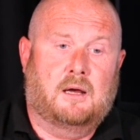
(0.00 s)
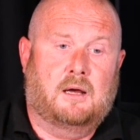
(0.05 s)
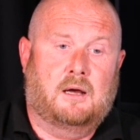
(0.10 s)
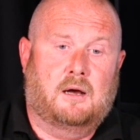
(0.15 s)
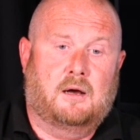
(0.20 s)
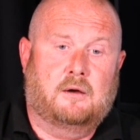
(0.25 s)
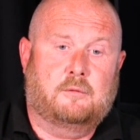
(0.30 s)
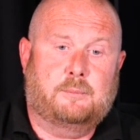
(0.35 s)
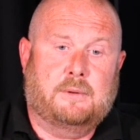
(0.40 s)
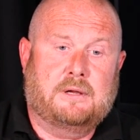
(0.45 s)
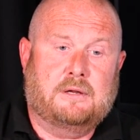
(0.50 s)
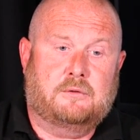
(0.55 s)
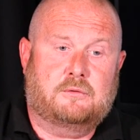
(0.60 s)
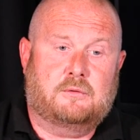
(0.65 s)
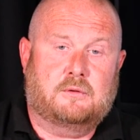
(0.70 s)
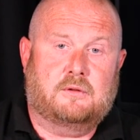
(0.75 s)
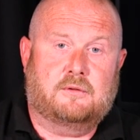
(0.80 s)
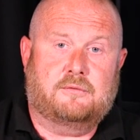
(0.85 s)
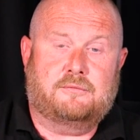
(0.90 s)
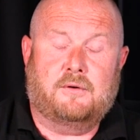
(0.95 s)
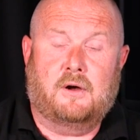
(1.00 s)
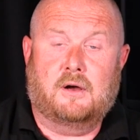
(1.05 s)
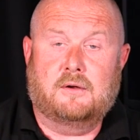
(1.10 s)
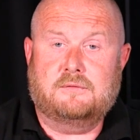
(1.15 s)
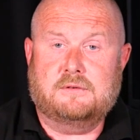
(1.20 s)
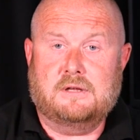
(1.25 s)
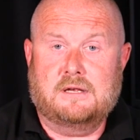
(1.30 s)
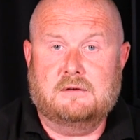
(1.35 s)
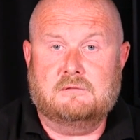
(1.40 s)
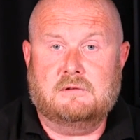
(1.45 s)
I've been through the
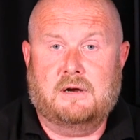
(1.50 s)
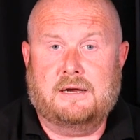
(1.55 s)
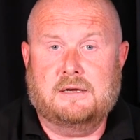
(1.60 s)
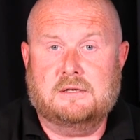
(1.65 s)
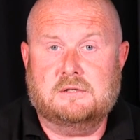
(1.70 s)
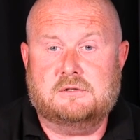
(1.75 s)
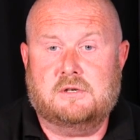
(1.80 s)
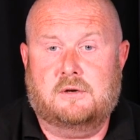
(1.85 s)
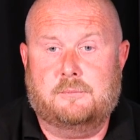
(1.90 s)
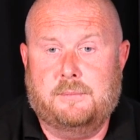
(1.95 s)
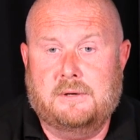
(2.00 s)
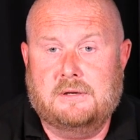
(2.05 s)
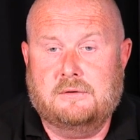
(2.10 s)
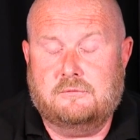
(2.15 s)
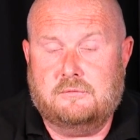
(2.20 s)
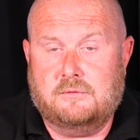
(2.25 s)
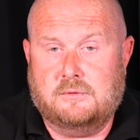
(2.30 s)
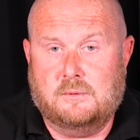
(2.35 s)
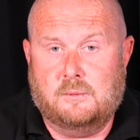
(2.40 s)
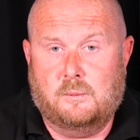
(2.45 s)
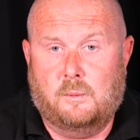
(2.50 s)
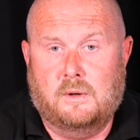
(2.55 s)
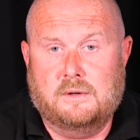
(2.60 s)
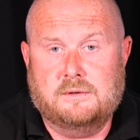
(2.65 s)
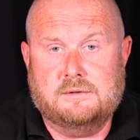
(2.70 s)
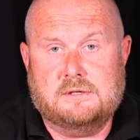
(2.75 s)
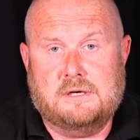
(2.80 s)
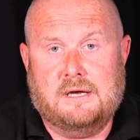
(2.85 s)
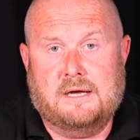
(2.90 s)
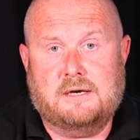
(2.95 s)
5D range, I've been through the
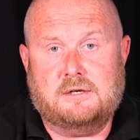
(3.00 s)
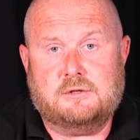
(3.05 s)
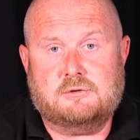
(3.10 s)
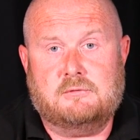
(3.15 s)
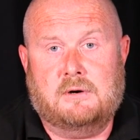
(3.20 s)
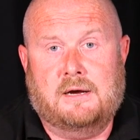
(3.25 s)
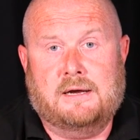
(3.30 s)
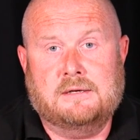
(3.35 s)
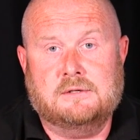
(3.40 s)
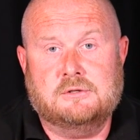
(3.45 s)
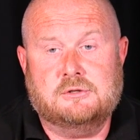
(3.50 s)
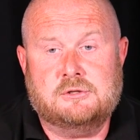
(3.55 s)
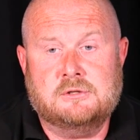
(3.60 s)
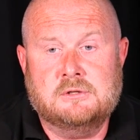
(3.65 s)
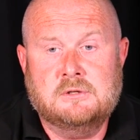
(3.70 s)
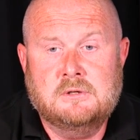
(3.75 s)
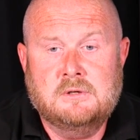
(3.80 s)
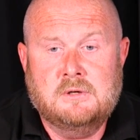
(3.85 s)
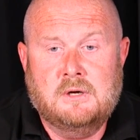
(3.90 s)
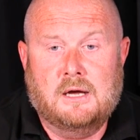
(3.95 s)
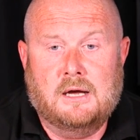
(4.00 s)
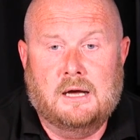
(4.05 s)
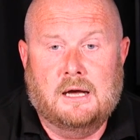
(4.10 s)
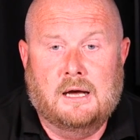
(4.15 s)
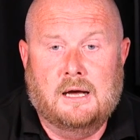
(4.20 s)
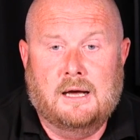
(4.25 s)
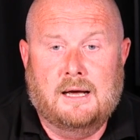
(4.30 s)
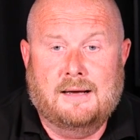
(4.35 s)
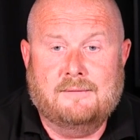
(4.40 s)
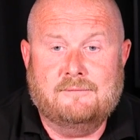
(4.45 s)
1DX range,
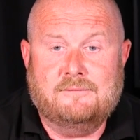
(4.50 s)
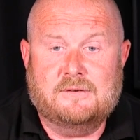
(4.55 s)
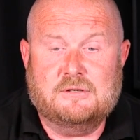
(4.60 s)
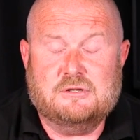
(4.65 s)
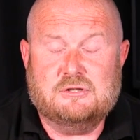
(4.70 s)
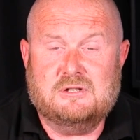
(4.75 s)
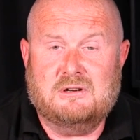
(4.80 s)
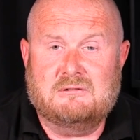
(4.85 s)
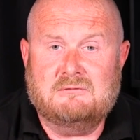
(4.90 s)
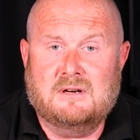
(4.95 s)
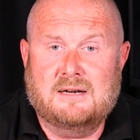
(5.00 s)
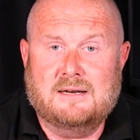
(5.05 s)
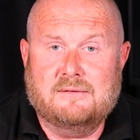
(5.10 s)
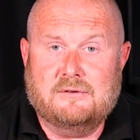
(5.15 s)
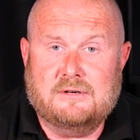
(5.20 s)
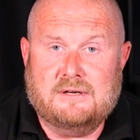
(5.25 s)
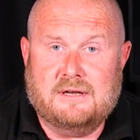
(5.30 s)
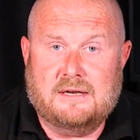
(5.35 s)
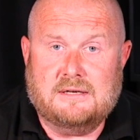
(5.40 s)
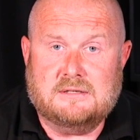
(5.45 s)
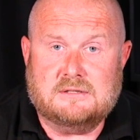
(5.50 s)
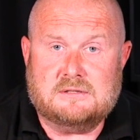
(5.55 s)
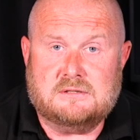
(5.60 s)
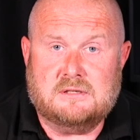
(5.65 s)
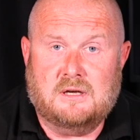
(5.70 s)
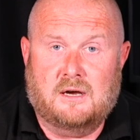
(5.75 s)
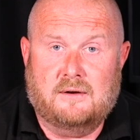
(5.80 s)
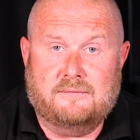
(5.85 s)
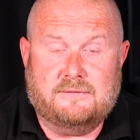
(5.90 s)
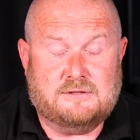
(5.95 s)
and for general everyday
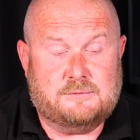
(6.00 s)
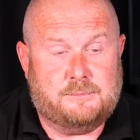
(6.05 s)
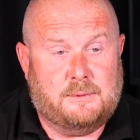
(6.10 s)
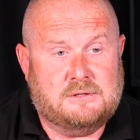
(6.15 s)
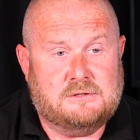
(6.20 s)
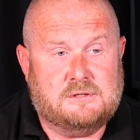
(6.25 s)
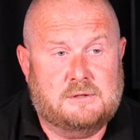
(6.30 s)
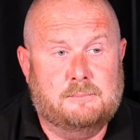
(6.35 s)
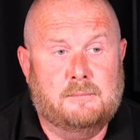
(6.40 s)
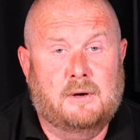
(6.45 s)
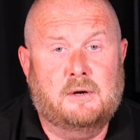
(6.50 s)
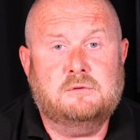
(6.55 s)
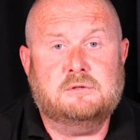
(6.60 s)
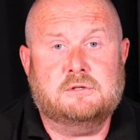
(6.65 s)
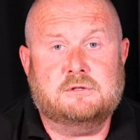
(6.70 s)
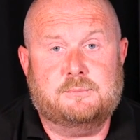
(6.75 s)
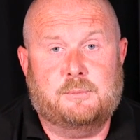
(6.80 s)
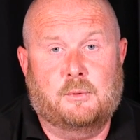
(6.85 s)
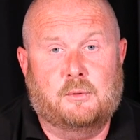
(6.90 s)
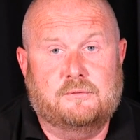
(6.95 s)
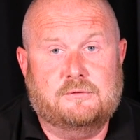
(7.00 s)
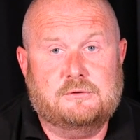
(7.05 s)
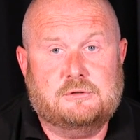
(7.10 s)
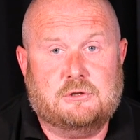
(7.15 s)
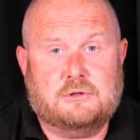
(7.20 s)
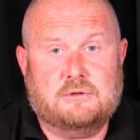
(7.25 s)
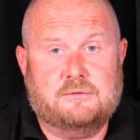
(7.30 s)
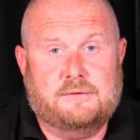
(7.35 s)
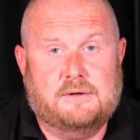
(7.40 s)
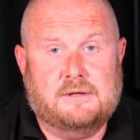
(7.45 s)
stuff, especially motorsport
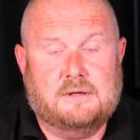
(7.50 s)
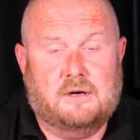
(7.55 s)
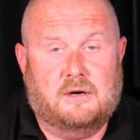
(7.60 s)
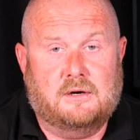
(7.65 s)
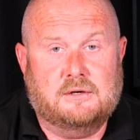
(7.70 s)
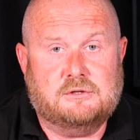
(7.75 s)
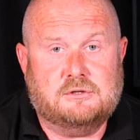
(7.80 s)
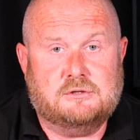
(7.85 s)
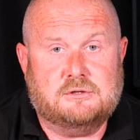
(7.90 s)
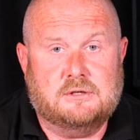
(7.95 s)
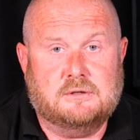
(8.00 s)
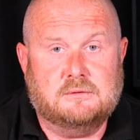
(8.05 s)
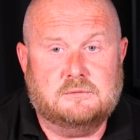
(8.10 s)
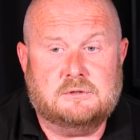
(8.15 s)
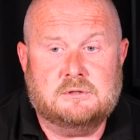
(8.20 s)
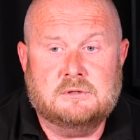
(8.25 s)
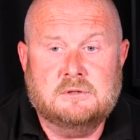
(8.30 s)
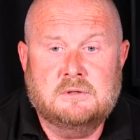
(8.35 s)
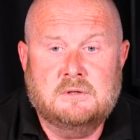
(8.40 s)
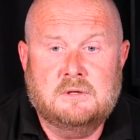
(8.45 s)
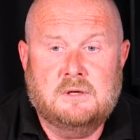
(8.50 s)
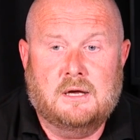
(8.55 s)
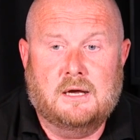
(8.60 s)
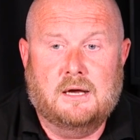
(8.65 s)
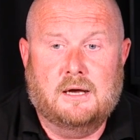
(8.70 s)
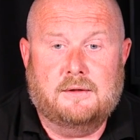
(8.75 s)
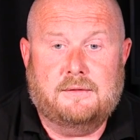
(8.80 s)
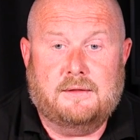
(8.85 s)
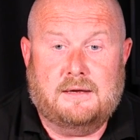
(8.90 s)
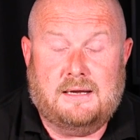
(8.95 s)
photography that I shoot,
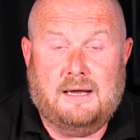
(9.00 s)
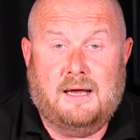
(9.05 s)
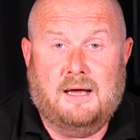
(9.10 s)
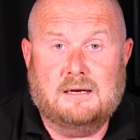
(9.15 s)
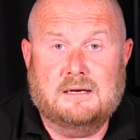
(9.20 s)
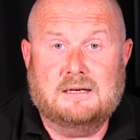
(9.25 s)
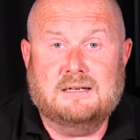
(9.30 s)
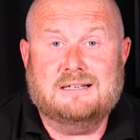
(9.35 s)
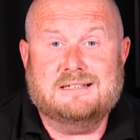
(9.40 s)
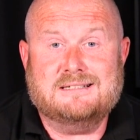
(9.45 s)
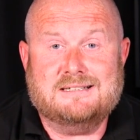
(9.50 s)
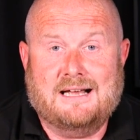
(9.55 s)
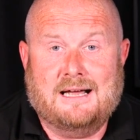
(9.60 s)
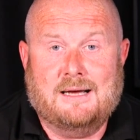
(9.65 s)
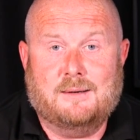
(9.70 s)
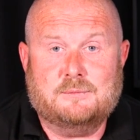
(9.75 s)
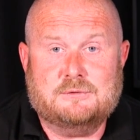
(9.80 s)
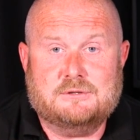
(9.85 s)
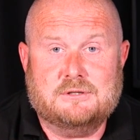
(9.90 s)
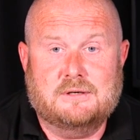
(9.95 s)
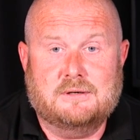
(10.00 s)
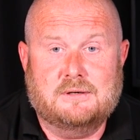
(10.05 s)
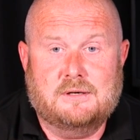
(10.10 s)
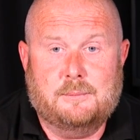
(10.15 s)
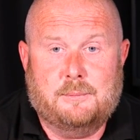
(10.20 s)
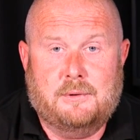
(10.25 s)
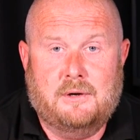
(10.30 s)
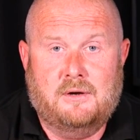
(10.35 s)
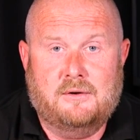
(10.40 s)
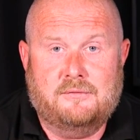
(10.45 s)
the Canon is absolutely
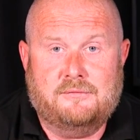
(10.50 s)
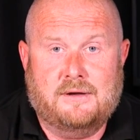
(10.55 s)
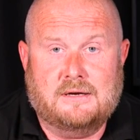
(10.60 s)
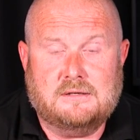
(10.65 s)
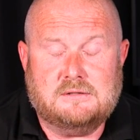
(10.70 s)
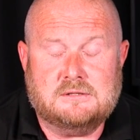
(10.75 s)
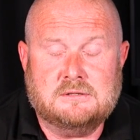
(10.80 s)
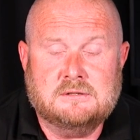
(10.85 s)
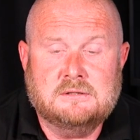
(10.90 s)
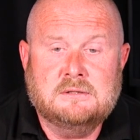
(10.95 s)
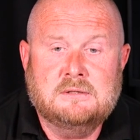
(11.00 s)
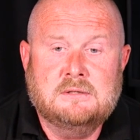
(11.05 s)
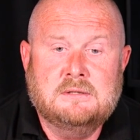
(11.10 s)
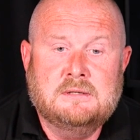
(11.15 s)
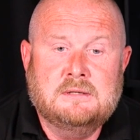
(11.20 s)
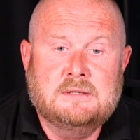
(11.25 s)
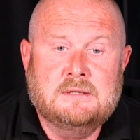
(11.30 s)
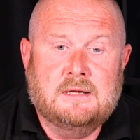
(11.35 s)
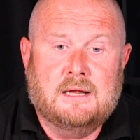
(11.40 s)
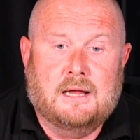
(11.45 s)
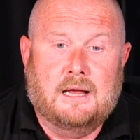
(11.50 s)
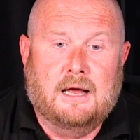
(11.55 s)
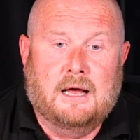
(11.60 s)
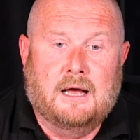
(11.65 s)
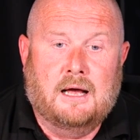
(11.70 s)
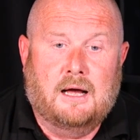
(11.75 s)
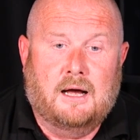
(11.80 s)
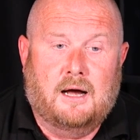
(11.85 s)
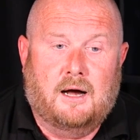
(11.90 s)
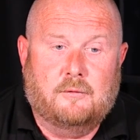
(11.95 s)
perfect.
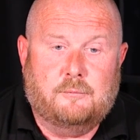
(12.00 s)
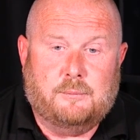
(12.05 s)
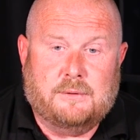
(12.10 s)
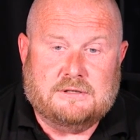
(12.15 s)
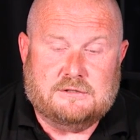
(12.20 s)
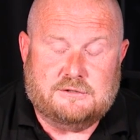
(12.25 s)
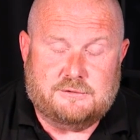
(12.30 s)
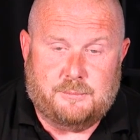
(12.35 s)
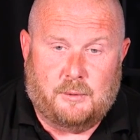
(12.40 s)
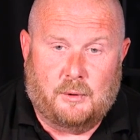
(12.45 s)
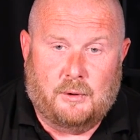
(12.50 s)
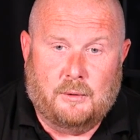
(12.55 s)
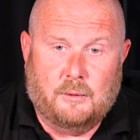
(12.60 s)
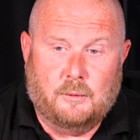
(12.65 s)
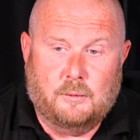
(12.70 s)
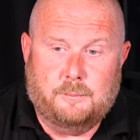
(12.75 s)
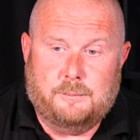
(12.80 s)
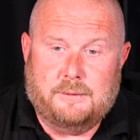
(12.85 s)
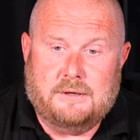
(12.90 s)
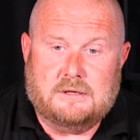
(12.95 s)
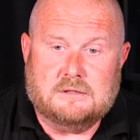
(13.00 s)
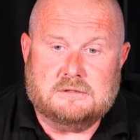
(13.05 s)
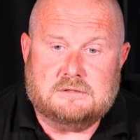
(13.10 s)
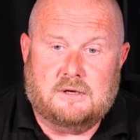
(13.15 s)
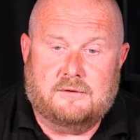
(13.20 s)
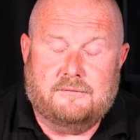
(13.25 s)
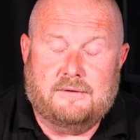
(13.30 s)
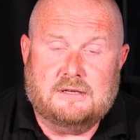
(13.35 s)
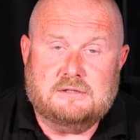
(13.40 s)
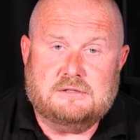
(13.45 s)
I've been spoiled because
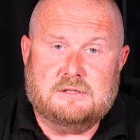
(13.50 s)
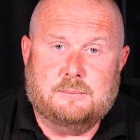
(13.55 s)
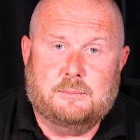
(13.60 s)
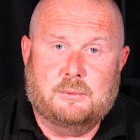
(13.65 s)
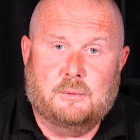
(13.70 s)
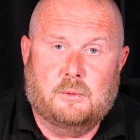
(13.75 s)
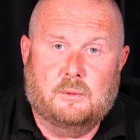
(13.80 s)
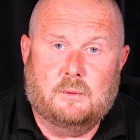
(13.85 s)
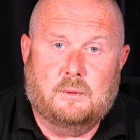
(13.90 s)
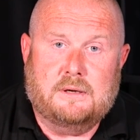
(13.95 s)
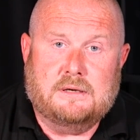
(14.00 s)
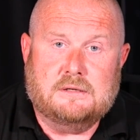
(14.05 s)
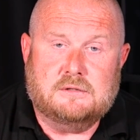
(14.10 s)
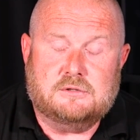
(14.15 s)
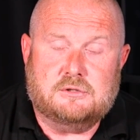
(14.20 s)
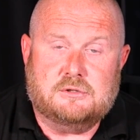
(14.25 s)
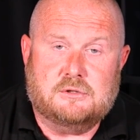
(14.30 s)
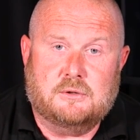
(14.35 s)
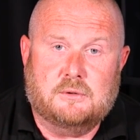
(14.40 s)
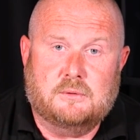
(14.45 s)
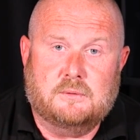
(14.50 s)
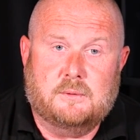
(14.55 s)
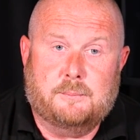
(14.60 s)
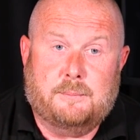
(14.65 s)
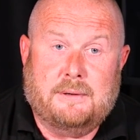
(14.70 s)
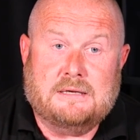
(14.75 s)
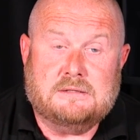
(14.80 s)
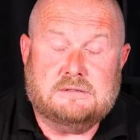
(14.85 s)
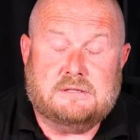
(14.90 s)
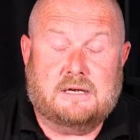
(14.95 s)
I've actually bought into the
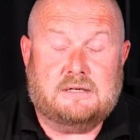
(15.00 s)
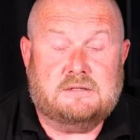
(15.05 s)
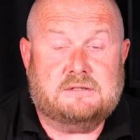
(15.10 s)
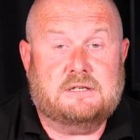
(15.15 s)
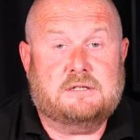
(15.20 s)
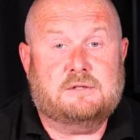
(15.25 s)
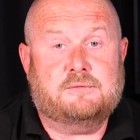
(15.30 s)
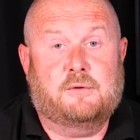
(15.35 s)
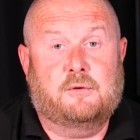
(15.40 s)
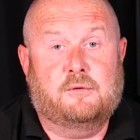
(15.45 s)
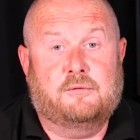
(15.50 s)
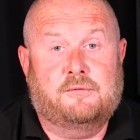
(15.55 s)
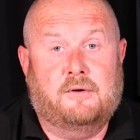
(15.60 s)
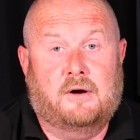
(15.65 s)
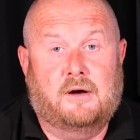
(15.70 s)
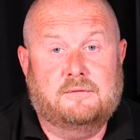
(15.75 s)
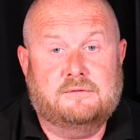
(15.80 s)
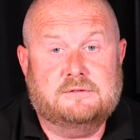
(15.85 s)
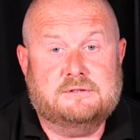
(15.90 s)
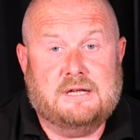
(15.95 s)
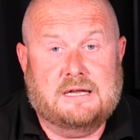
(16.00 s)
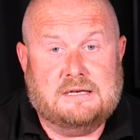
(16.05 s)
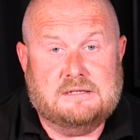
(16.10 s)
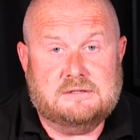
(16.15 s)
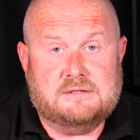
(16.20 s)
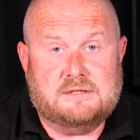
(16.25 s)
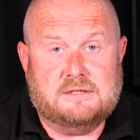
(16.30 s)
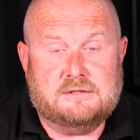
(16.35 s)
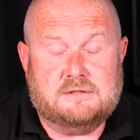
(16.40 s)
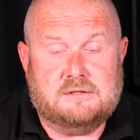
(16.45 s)
Pentax 645Z
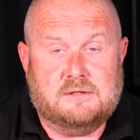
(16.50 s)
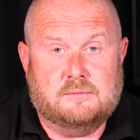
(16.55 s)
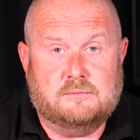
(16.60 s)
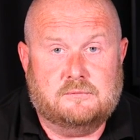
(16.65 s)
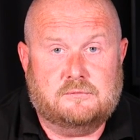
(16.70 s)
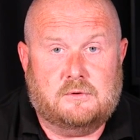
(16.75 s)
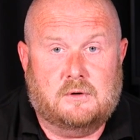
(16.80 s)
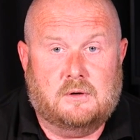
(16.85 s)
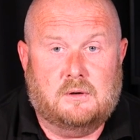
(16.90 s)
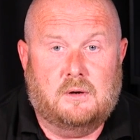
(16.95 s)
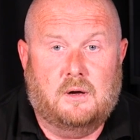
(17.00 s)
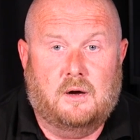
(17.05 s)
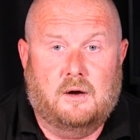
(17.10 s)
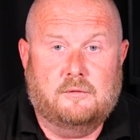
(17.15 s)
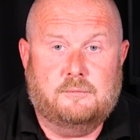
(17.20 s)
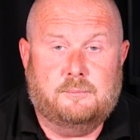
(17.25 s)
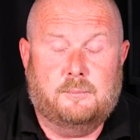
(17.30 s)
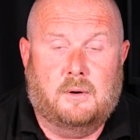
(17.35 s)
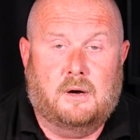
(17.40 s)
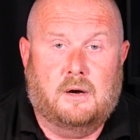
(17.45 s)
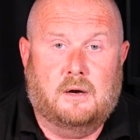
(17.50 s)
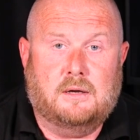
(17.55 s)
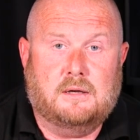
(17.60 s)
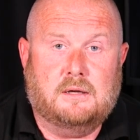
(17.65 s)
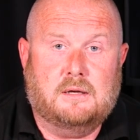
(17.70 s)
system for a lot of my